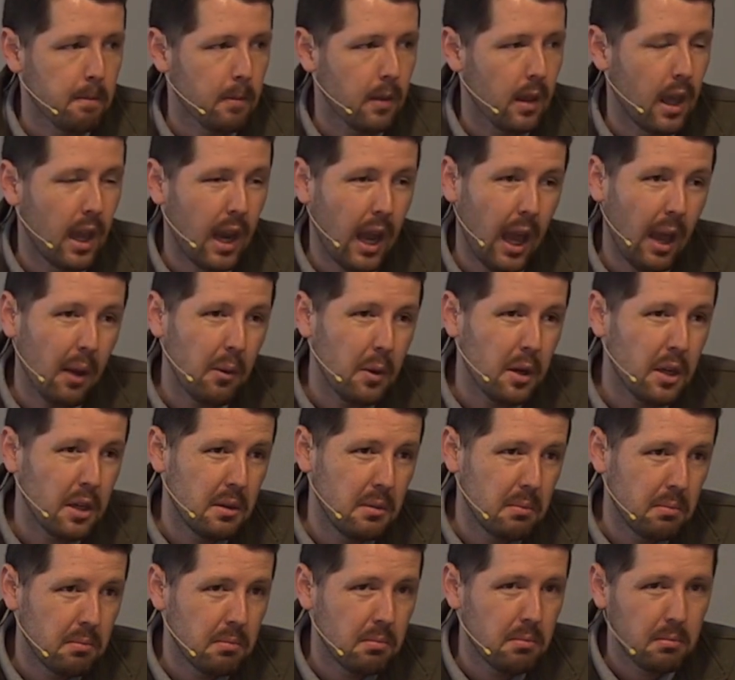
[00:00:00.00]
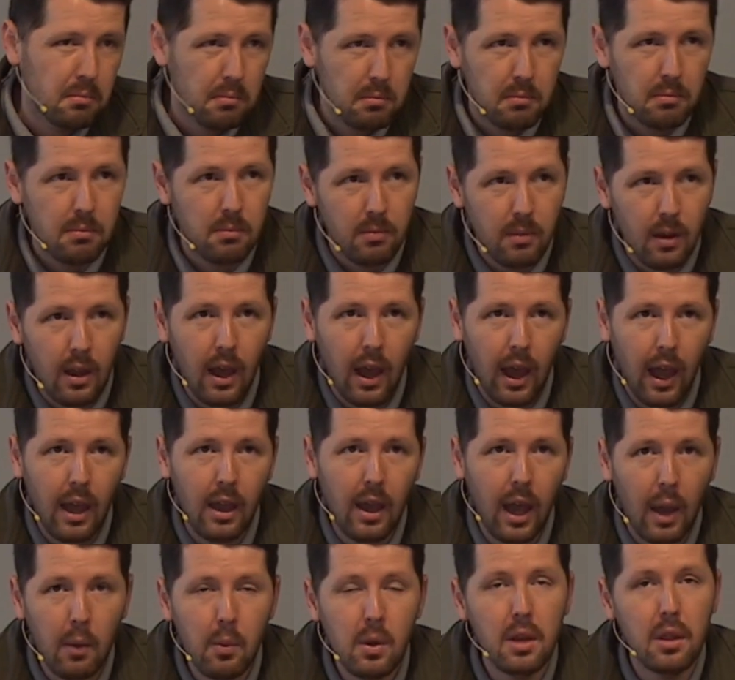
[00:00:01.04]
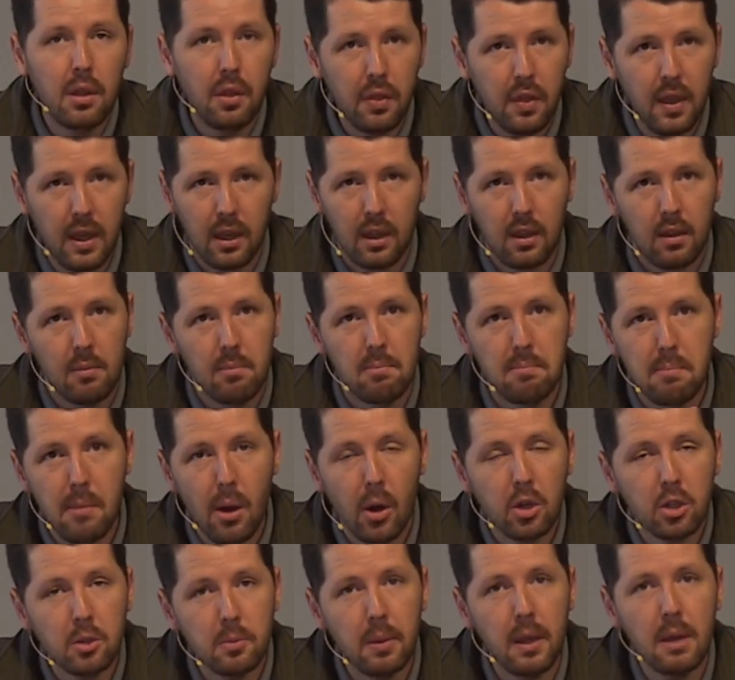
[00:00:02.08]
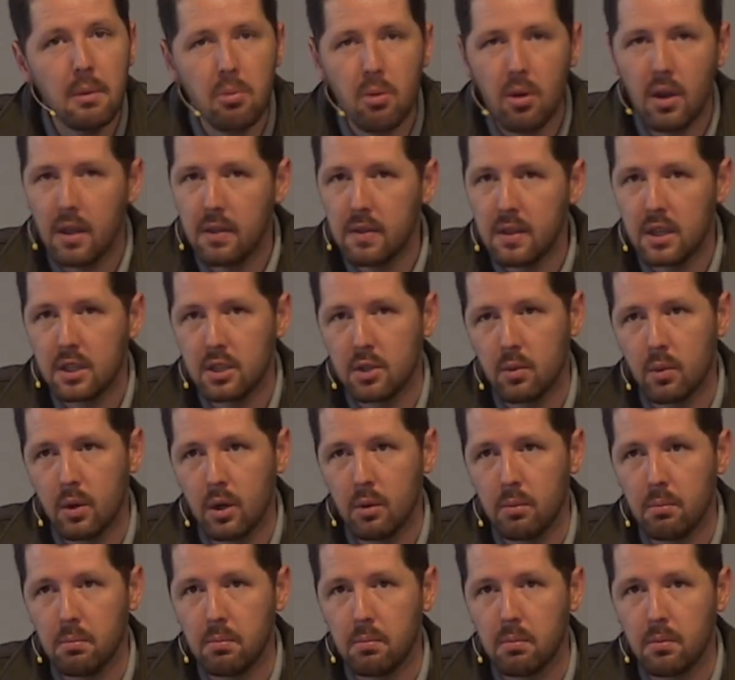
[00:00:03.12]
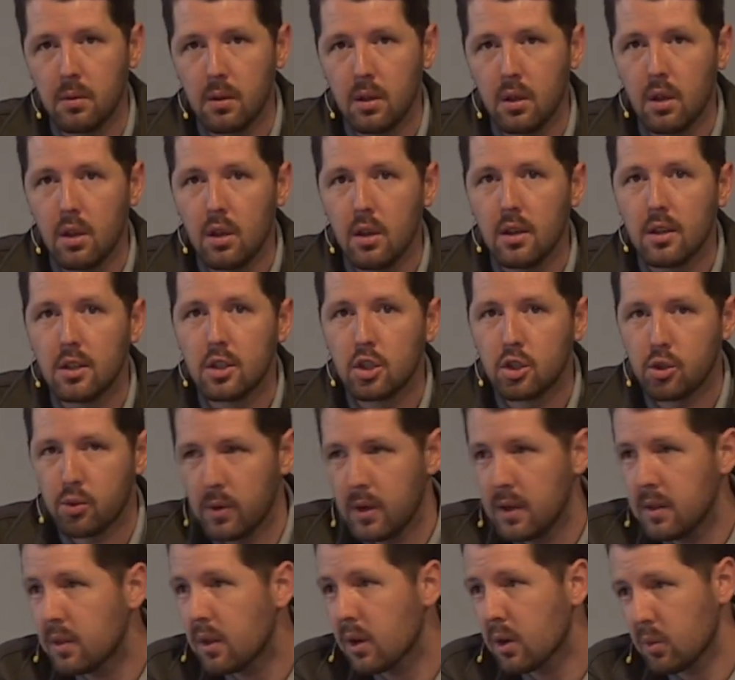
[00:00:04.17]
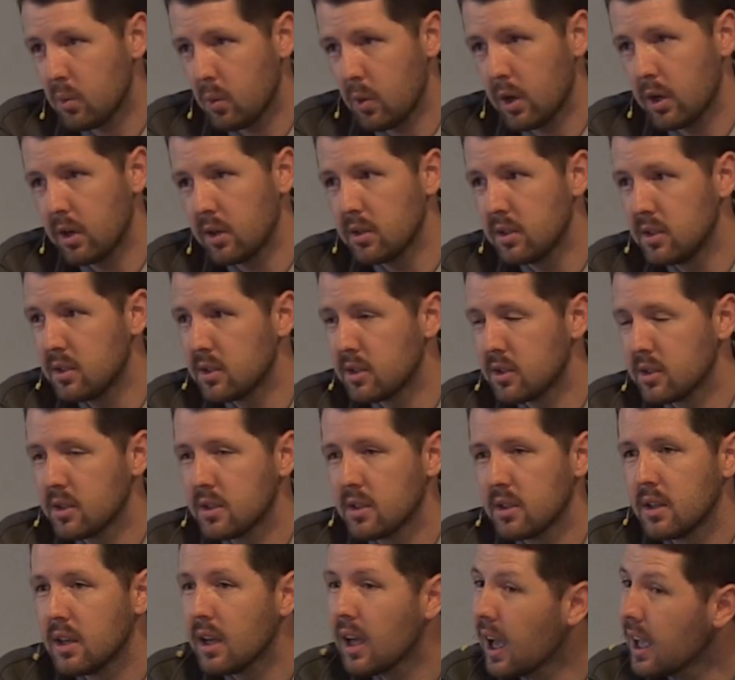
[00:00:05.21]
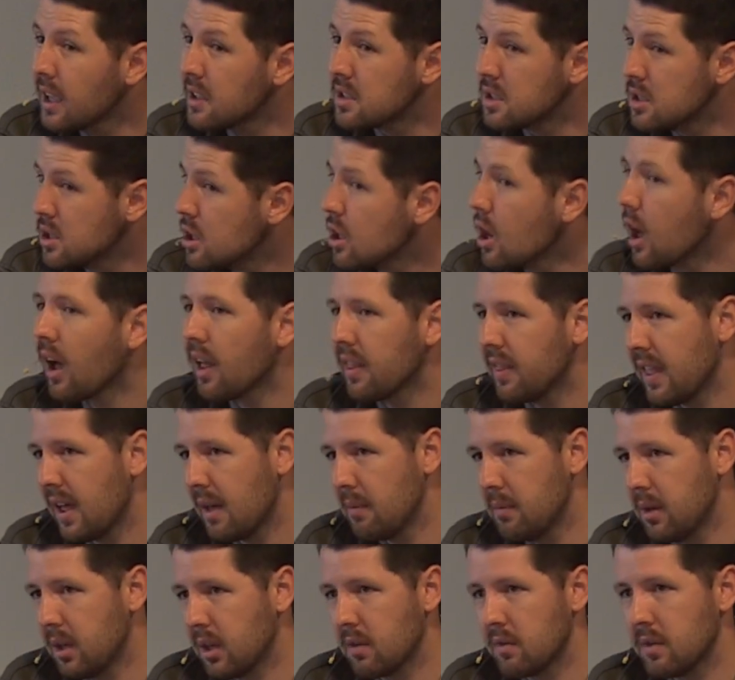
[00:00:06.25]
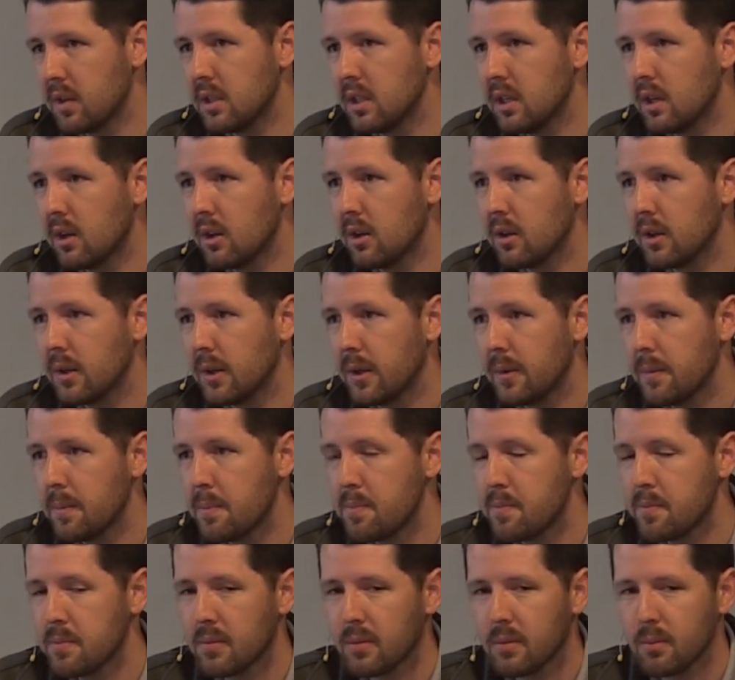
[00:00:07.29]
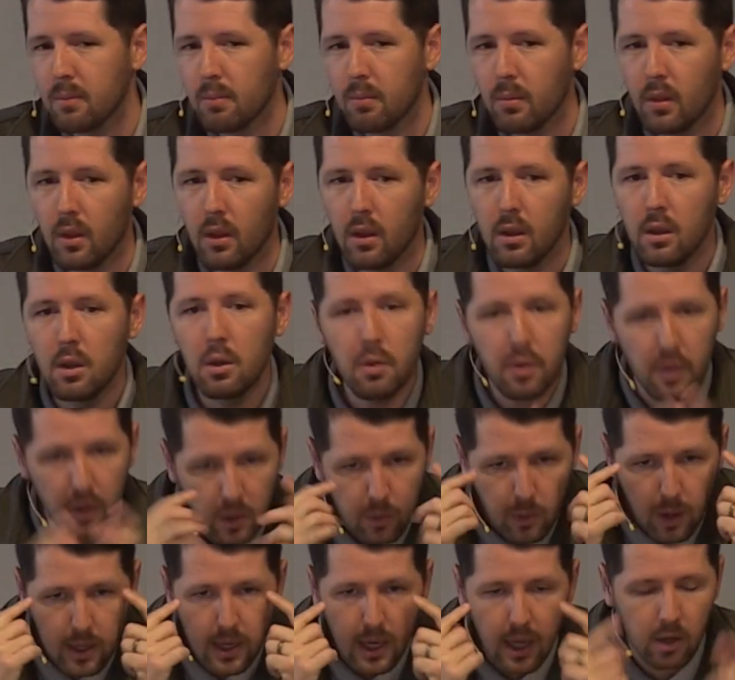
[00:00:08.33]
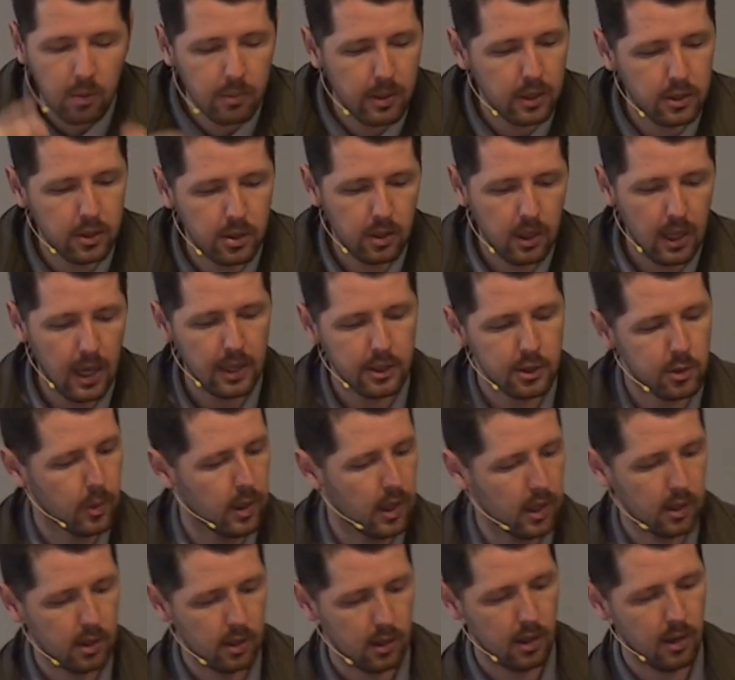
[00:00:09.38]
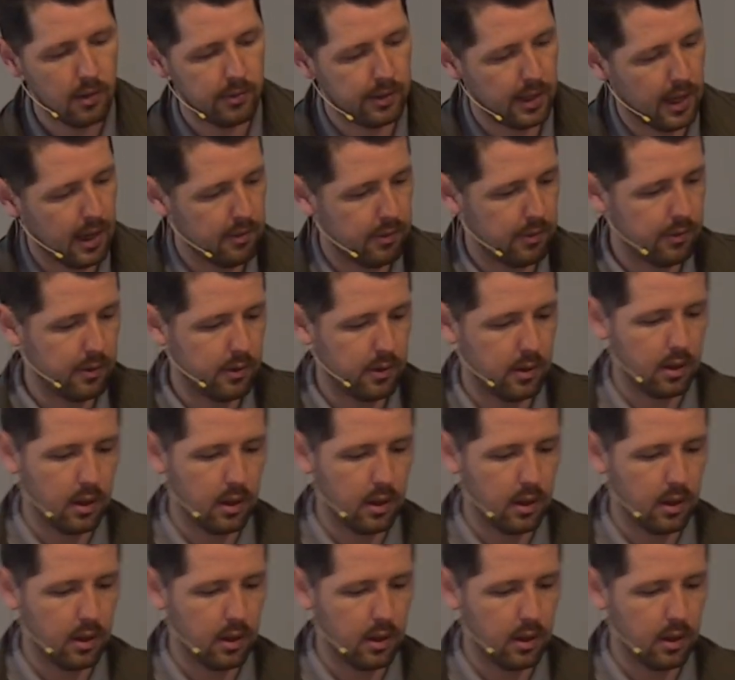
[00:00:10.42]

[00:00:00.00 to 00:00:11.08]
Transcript: And I would, I, I would think most people in this room treat their words as not that big of a deal. You think right now about your last week of life.